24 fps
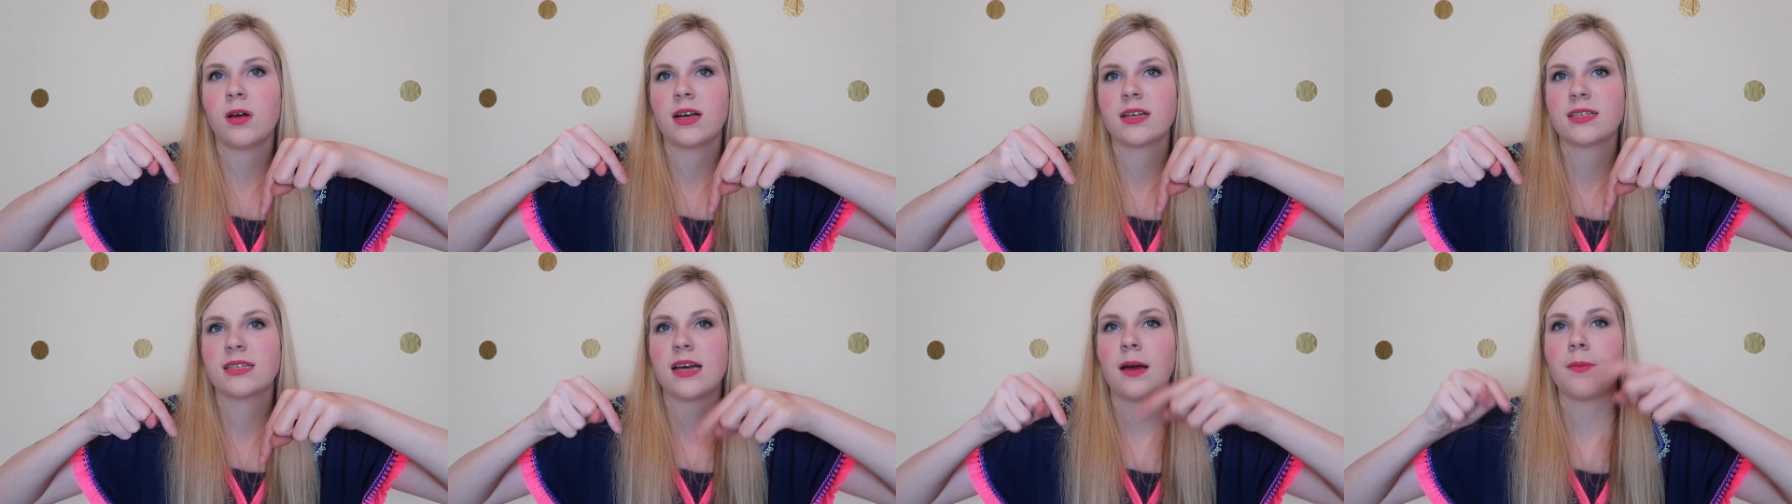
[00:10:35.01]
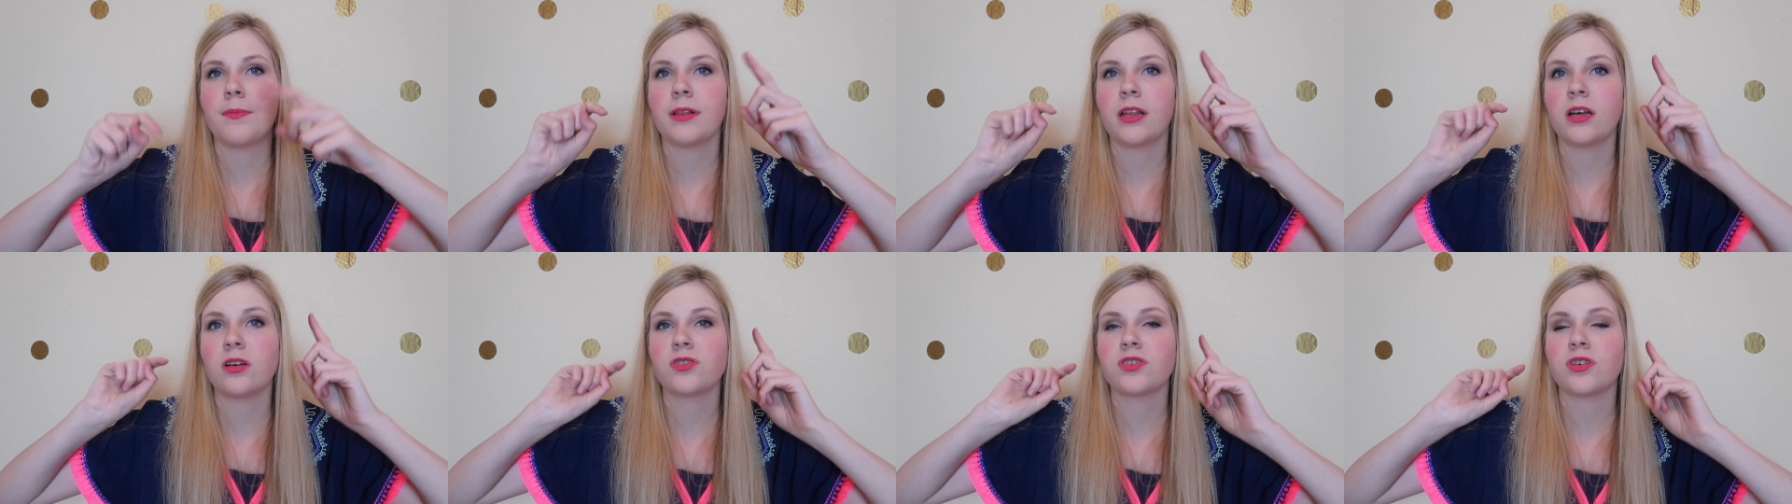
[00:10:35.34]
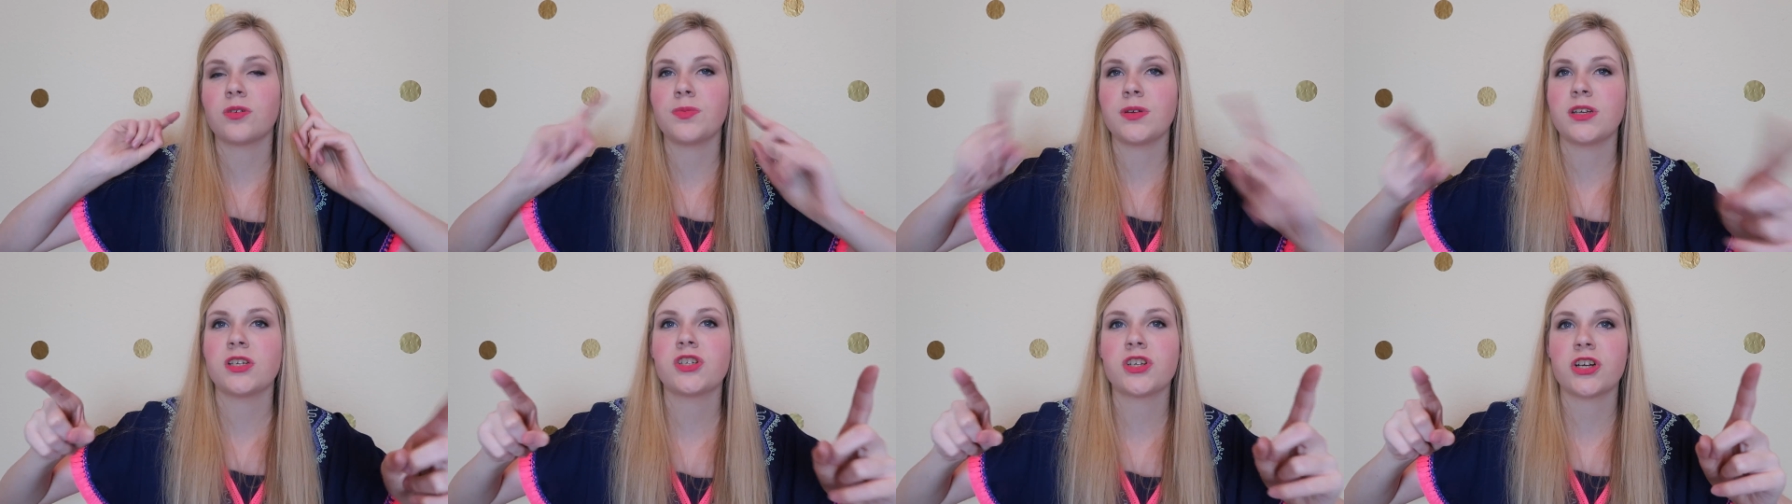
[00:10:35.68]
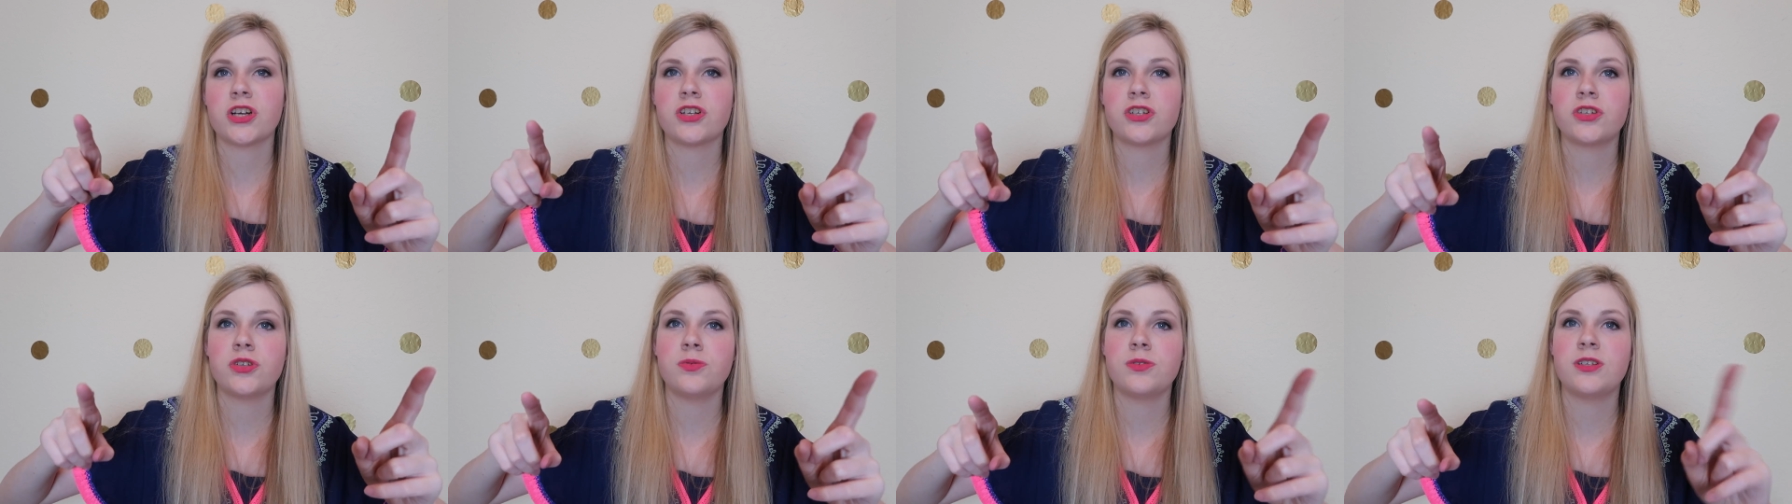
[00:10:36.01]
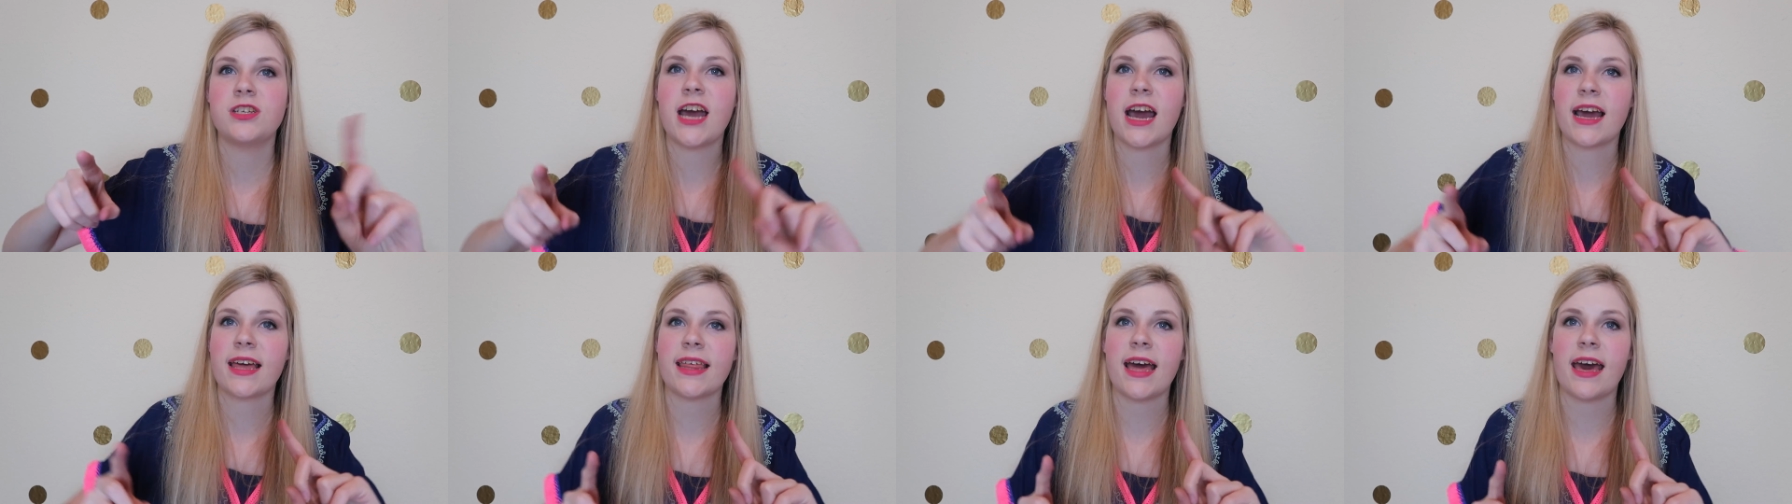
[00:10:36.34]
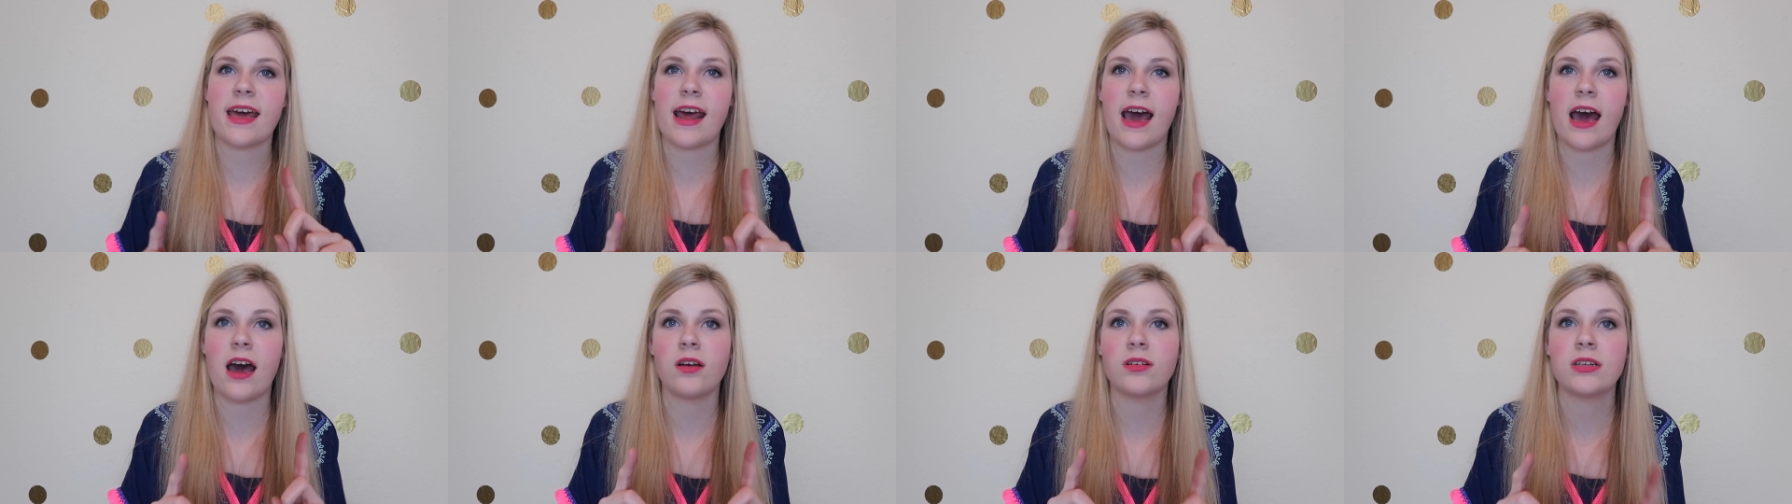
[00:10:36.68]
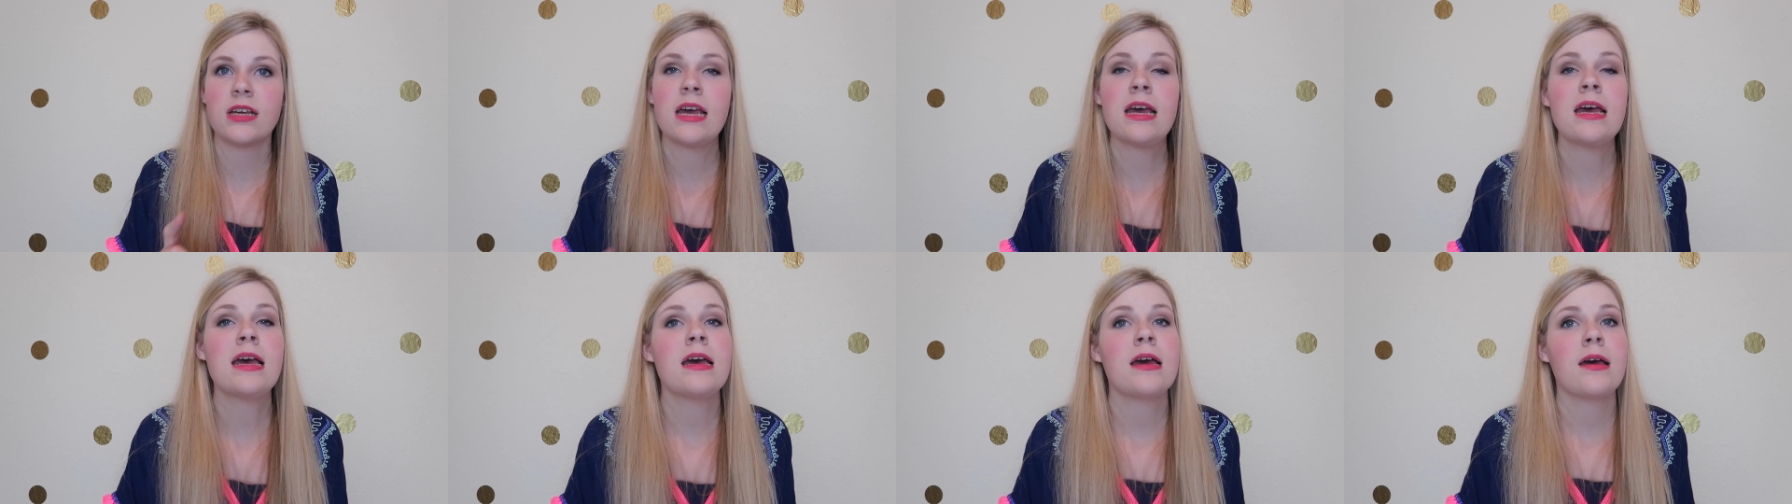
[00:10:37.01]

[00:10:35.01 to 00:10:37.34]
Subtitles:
box down below, so be sure to check that out.